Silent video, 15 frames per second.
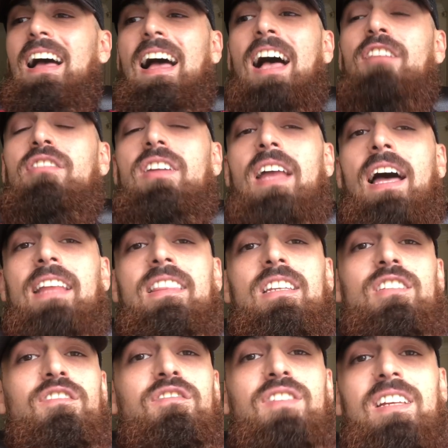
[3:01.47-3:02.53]
haven't had
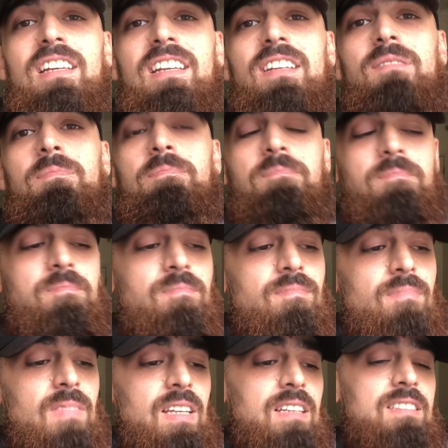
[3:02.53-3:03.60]
this feeling
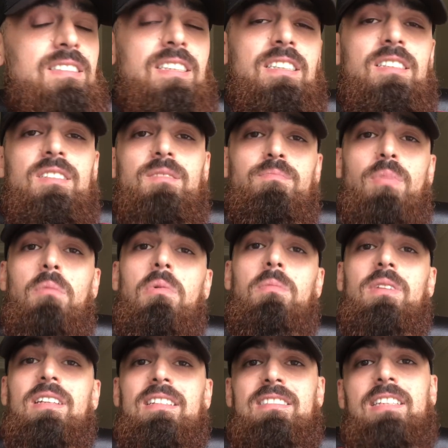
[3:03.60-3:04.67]
since
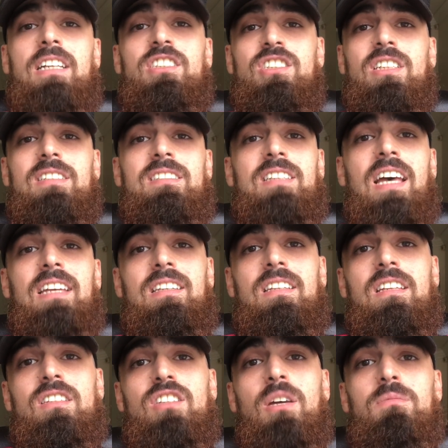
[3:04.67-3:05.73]
probably the Sanchez signing
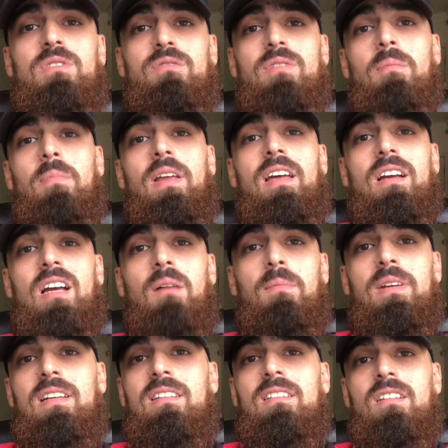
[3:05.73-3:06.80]
in terms of a player
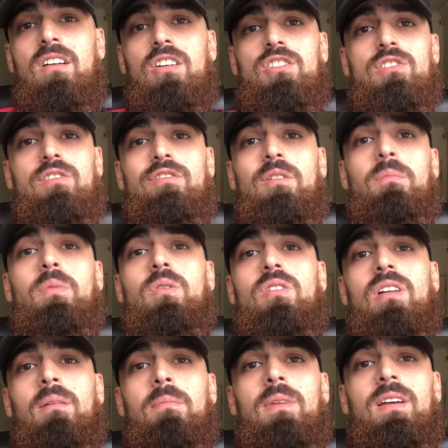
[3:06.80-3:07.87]
coming into Arsenal Football
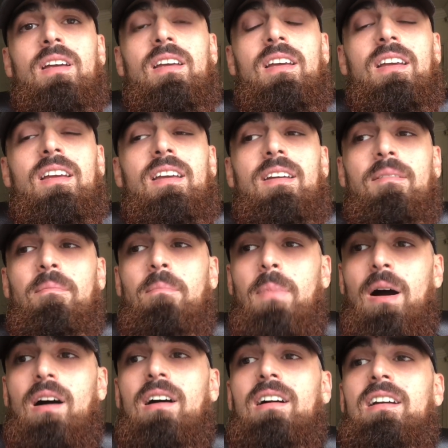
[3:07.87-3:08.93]
Club.
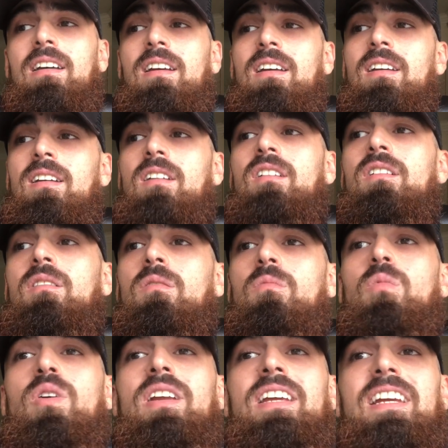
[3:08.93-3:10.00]
But
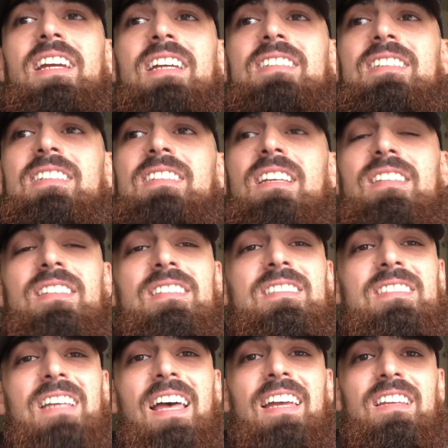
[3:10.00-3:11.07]
what it is it's a
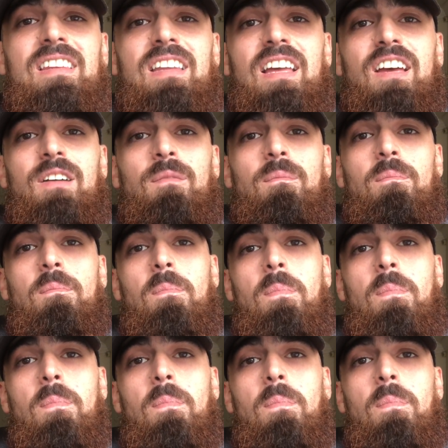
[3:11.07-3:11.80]
sign that